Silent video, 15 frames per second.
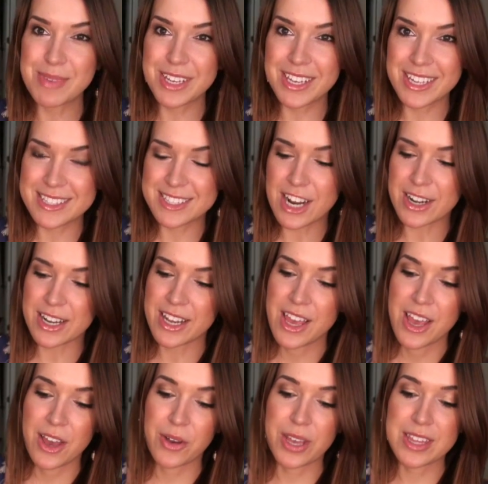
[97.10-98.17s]
I'm going to get started.
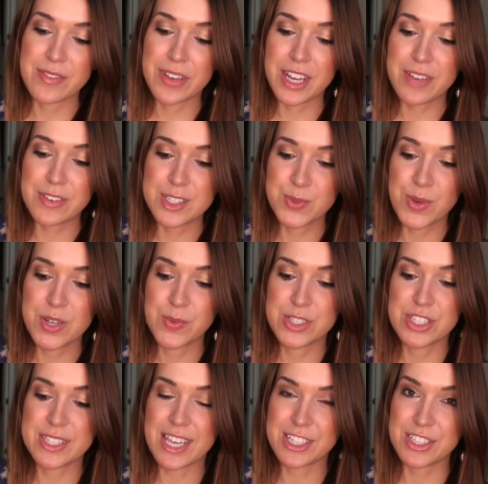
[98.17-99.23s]
Okay, the very first one,
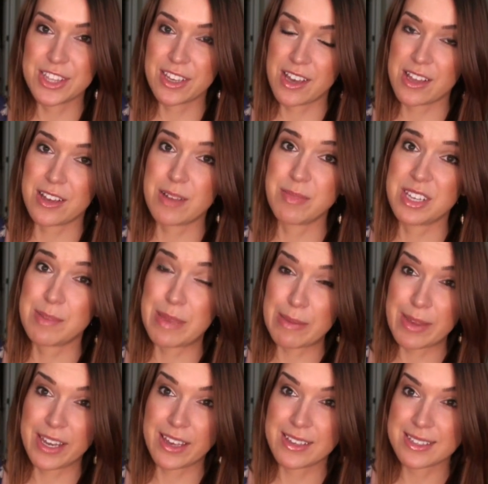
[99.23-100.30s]
which is actually the color I'm going to
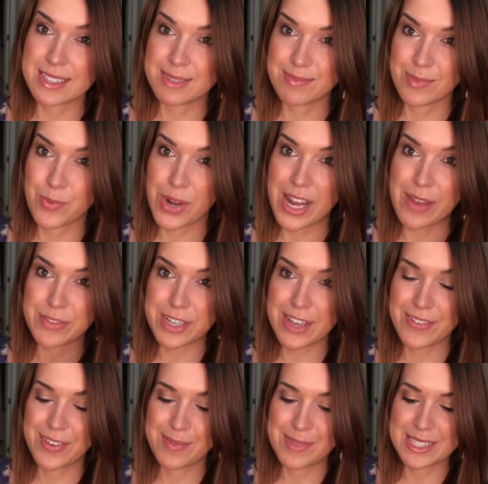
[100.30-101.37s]
paint my nails right after
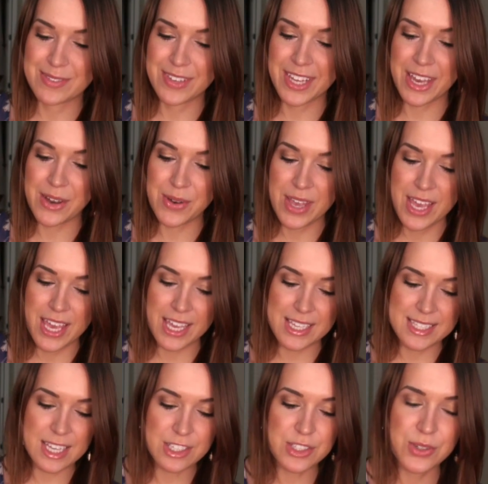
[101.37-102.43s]
I film this video,
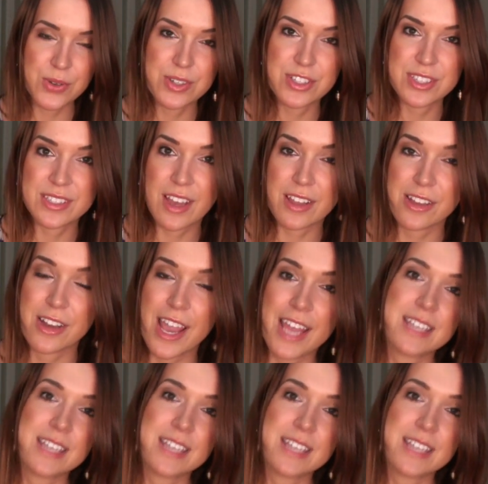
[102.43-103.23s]
is such a gorgeous color.